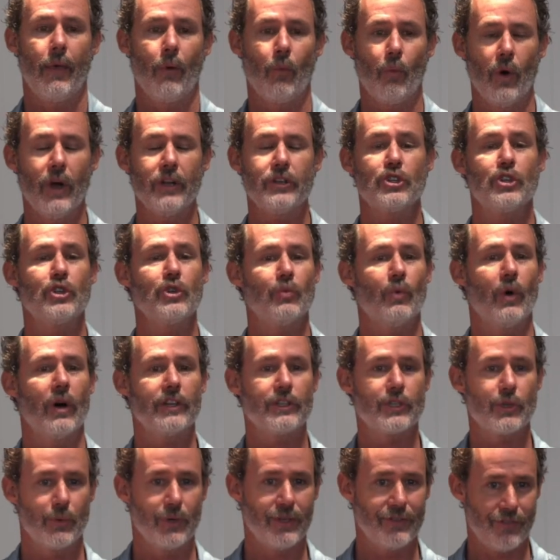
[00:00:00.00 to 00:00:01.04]
what you
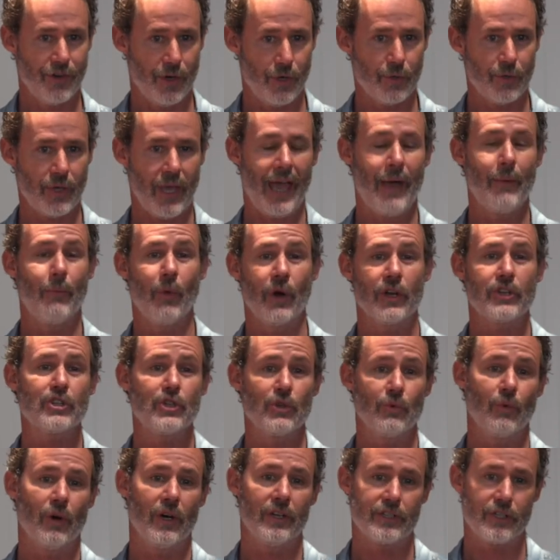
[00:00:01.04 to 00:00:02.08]
want to evoke and what
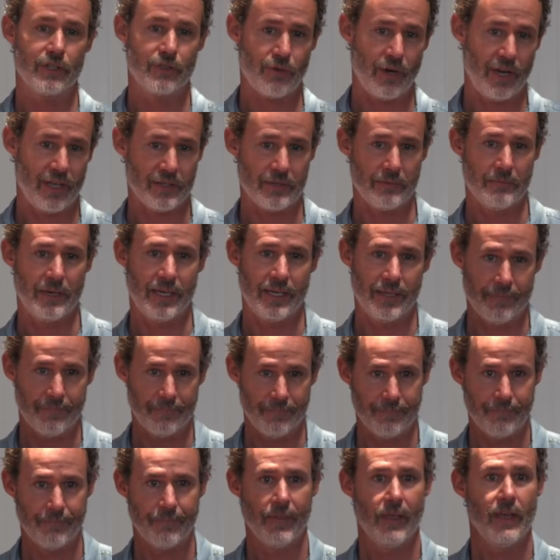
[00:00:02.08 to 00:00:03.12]
you want to transmit
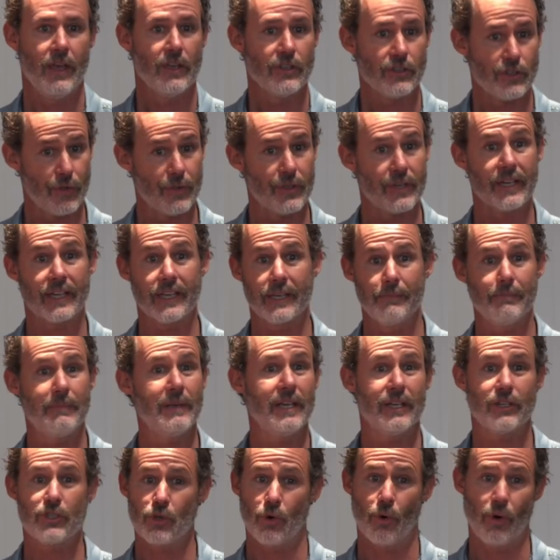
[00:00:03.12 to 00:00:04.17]
so that it can
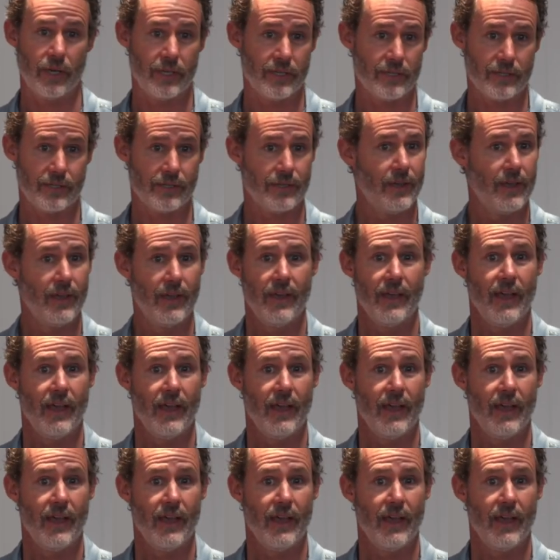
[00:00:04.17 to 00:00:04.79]
be a choice.